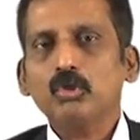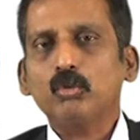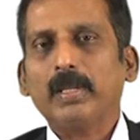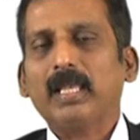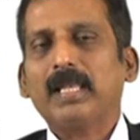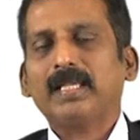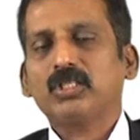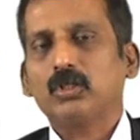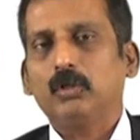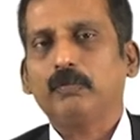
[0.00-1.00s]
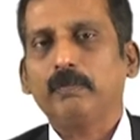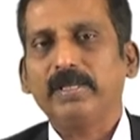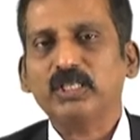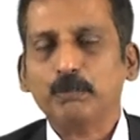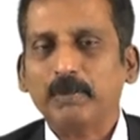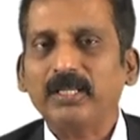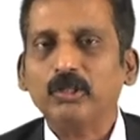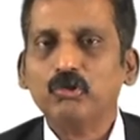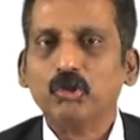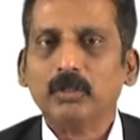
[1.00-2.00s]
12 lakhs of
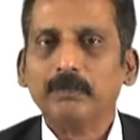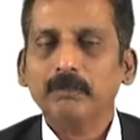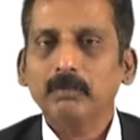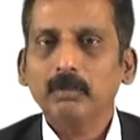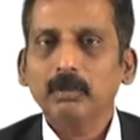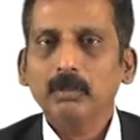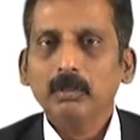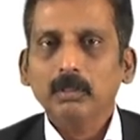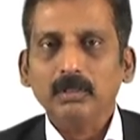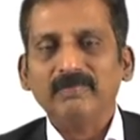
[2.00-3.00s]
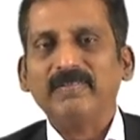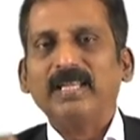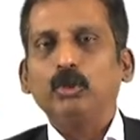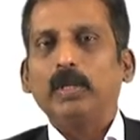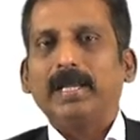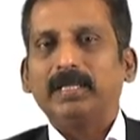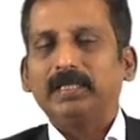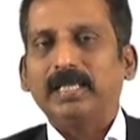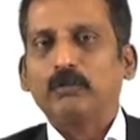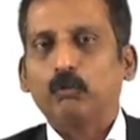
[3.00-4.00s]
expenditure, the value
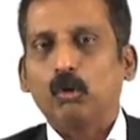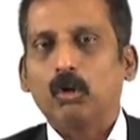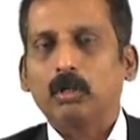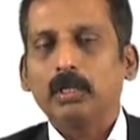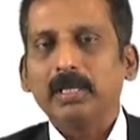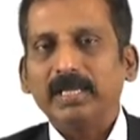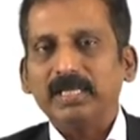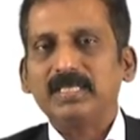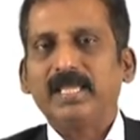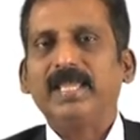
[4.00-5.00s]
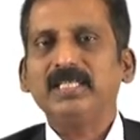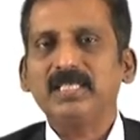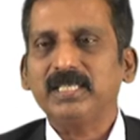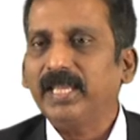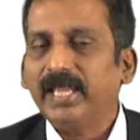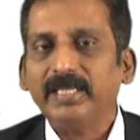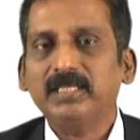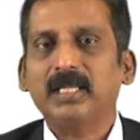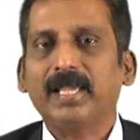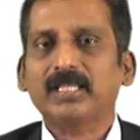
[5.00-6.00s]
added therefore is
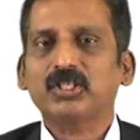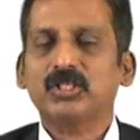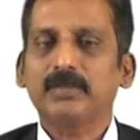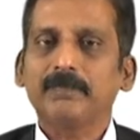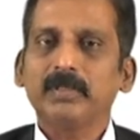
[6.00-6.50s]
88 lakhs.